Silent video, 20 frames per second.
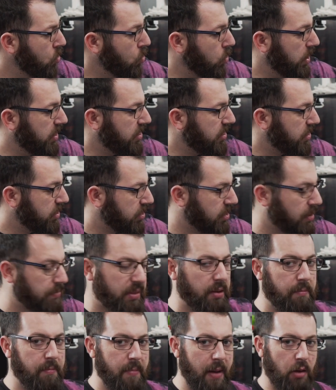with
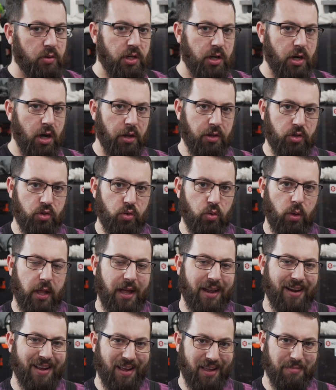something mounted on the
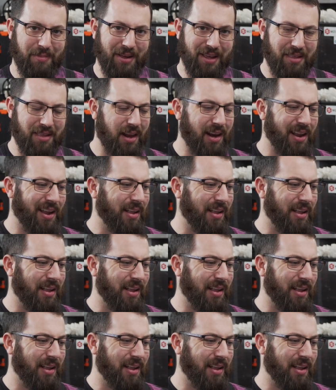toolhead as my Z